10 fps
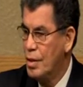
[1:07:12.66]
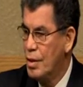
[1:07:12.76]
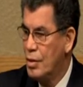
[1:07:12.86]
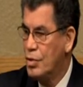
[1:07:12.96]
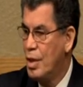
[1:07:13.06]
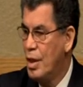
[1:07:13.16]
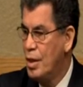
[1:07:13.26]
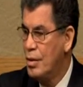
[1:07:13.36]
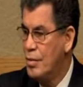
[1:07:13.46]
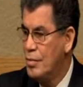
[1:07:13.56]

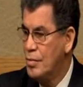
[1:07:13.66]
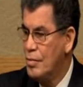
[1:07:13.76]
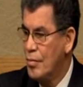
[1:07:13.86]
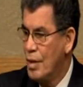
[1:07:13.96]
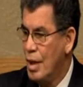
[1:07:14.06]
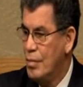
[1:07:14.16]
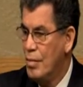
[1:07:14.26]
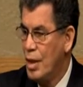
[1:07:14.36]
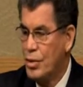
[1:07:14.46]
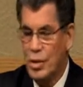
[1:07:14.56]
attire and
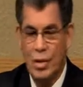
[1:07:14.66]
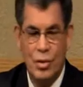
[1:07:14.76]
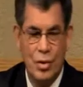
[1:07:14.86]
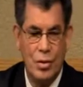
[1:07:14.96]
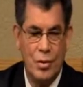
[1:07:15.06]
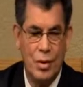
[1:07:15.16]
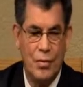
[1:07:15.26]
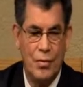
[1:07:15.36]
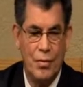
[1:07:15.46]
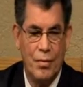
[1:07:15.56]
matching jewelry.
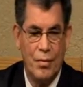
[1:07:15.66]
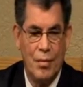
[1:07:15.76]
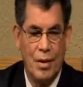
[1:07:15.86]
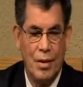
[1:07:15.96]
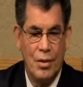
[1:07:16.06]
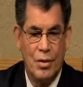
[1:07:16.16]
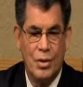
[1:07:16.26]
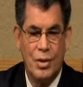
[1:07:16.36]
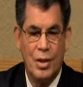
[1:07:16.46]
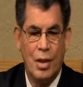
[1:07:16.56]
She
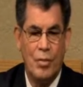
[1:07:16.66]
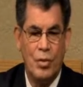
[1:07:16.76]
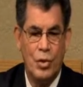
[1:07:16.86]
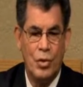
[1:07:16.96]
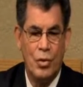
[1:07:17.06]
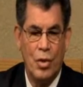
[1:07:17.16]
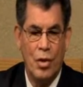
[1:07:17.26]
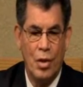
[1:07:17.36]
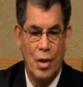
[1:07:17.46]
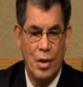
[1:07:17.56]
says, I'm a
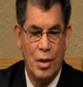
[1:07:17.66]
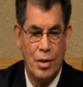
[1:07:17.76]
jewelaholic.